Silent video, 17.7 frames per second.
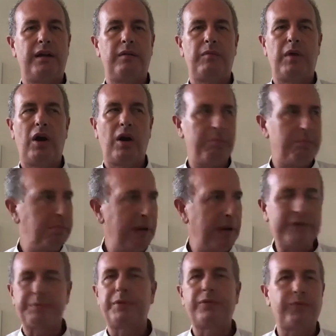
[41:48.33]
Our
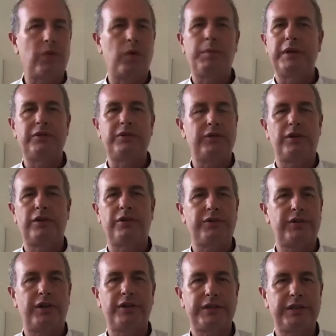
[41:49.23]
best performing
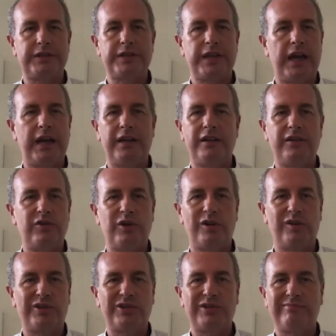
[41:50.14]
journals are society
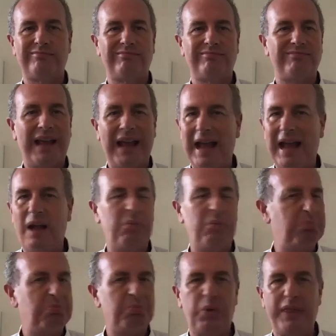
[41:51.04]
journals,
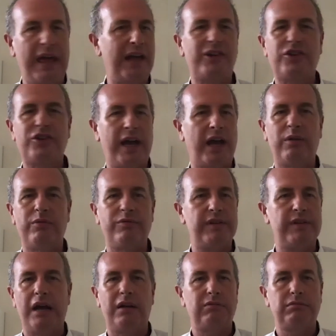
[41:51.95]
without a shadow of a
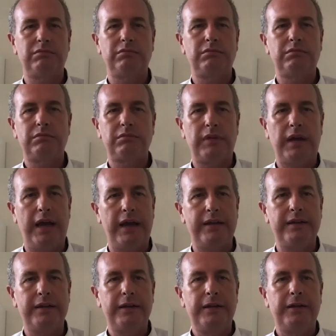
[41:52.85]
doubt,
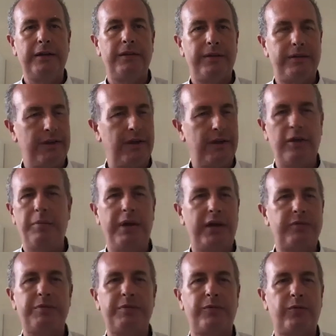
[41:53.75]
right? They're the
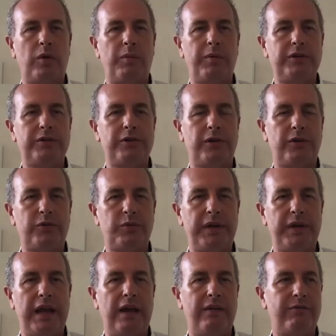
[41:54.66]
best performing journals
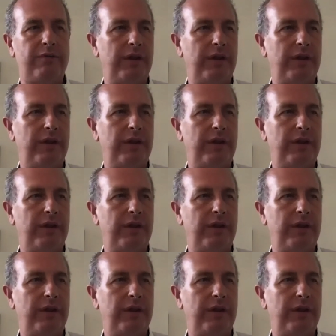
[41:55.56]
we have.